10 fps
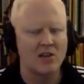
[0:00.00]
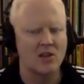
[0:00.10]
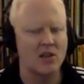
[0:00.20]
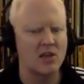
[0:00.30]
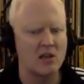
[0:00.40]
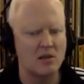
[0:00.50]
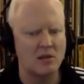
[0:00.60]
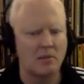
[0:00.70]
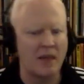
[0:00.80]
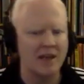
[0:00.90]
the
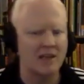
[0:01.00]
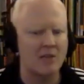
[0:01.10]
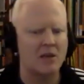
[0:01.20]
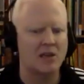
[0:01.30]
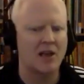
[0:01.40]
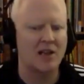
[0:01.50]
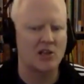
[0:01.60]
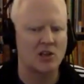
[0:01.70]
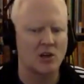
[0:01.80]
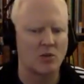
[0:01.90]
pandemic
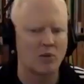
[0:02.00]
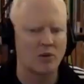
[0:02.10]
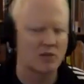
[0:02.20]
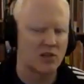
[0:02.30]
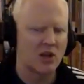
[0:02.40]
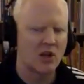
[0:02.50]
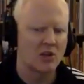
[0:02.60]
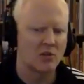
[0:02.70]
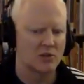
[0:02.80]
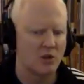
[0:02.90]
last year, where there
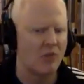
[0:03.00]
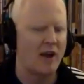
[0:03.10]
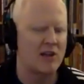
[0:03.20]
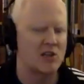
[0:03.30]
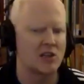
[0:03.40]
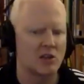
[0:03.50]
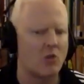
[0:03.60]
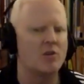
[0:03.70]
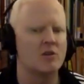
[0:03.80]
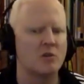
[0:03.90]
was no vaccine and
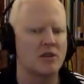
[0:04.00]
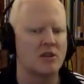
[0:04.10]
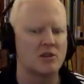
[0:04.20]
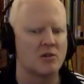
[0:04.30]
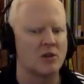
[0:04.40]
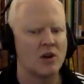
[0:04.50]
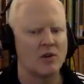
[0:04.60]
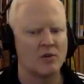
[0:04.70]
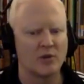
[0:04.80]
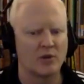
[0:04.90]
no one knew what to do
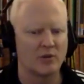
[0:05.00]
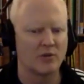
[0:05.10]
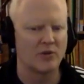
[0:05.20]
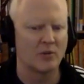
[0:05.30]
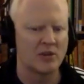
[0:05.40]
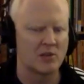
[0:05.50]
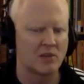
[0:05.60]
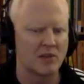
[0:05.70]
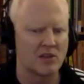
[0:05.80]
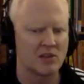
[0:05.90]
for months and
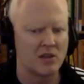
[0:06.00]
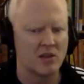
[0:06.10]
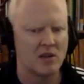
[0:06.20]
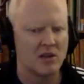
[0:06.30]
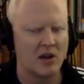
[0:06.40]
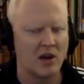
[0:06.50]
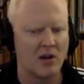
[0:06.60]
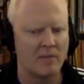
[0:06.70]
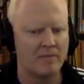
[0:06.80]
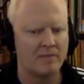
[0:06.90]
months,
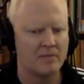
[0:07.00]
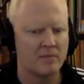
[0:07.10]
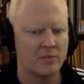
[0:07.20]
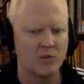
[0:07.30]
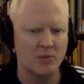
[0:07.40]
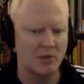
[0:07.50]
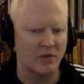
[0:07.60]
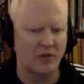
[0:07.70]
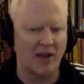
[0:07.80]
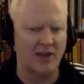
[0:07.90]
um, there's been a
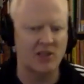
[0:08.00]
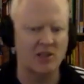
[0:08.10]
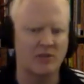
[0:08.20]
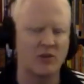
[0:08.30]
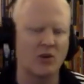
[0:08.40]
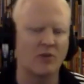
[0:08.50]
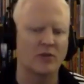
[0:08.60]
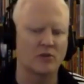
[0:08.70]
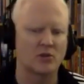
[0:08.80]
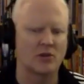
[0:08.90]
vaccine for the
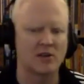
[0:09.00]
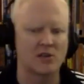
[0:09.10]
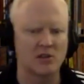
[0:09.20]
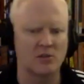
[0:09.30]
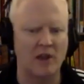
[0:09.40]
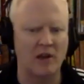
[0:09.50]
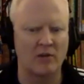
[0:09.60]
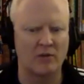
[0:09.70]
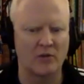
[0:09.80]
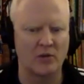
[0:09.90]
overdose crisis
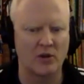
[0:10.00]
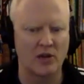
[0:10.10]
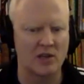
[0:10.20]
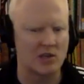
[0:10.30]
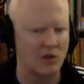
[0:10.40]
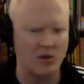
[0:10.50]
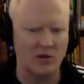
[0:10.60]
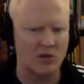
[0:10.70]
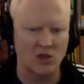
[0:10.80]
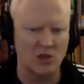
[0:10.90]
around for as
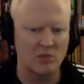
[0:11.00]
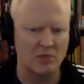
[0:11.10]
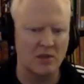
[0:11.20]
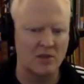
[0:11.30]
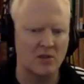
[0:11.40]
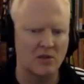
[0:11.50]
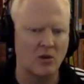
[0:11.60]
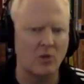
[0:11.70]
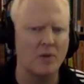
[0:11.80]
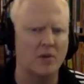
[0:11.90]
long as there's been
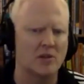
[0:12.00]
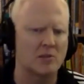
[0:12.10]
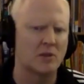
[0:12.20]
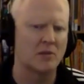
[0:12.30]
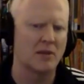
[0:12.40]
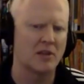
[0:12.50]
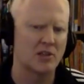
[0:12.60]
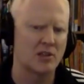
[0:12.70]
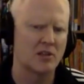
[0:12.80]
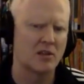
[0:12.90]
opioids, pretty
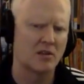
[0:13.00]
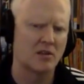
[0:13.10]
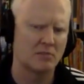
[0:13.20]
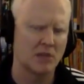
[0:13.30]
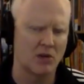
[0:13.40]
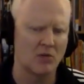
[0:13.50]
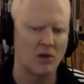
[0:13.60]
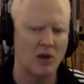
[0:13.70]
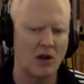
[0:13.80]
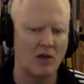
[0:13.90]
much. you know
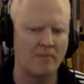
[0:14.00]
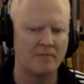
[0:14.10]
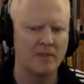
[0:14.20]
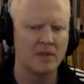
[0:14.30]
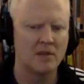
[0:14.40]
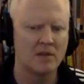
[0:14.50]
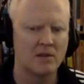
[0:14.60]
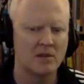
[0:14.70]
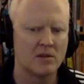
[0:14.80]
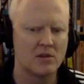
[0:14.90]
um
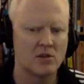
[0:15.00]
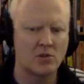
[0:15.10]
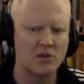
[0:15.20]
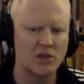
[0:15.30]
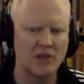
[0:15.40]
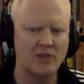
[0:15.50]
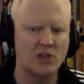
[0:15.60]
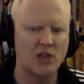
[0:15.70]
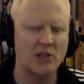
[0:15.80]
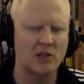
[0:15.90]
so we just have to
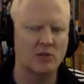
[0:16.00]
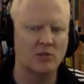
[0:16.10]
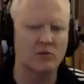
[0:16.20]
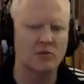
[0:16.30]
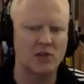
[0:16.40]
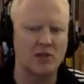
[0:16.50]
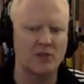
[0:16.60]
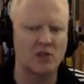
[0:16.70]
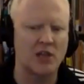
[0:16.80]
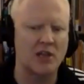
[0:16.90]
change the rules. We just have
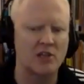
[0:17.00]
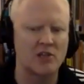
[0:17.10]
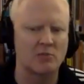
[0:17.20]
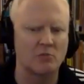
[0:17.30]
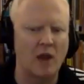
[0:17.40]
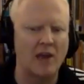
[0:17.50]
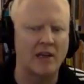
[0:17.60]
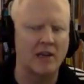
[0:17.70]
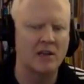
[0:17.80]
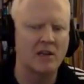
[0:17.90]
to change some
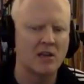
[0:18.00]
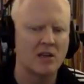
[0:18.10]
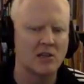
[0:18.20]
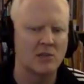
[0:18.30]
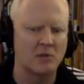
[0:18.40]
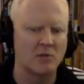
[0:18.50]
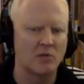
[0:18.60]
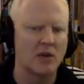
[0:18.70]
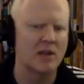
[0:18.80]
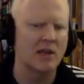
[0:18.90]
writing that's been
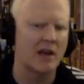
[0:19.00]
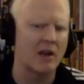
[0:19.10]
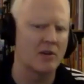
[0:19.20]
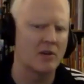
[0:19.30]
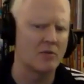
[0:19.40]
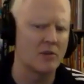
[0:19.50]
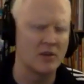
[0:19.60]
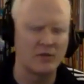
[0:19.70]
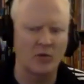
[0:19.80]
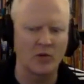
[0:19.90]
written down and
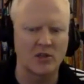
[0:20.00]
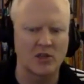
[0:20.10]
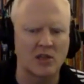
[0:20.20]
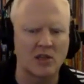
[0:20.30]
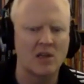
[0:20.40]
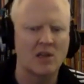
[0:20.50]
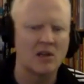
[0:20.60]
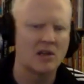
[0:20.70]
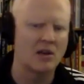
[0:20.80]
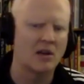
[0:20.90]
reinforced in
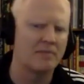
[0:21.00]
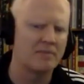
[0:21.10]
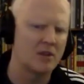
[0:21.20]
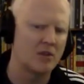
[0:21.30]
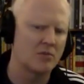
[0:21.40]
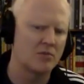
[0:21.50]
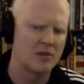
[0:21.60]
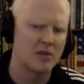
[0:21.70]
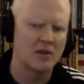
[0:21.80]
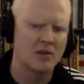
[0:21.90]
um you know
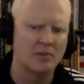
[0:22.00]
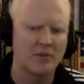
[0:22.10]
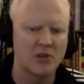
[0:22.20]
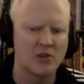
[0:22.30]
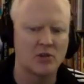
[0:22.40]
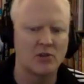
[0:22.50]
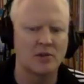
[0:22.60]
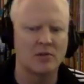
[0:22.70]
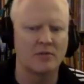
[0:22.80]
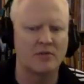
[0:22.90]
provincial
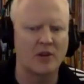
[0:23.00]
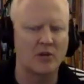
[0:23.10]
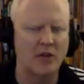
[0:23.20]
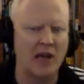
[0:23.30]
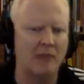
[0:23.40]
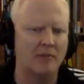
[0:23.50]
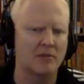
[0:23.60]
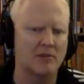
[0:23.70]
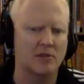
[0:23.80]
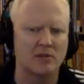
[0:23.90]
and federal
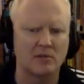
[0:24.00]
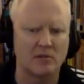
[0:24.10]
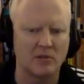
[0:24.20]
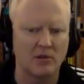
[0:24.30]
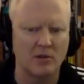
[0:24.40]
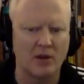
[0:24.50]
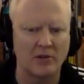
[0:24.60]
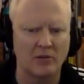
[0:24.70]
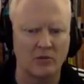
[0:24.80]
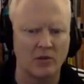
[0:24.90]
capitals and
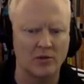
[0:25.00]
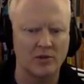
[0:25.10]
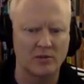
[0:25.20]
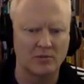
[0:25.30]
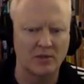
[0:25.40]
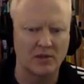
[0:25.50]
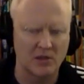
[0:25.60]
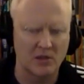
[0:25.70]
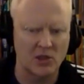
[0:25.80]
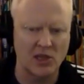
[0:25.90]
around the world, but
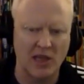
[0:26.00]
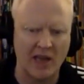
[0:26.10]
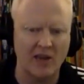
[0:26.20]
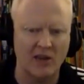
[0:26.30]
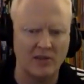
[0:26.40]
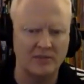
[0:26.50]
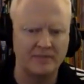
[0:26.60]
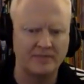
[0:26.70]
just in Canada,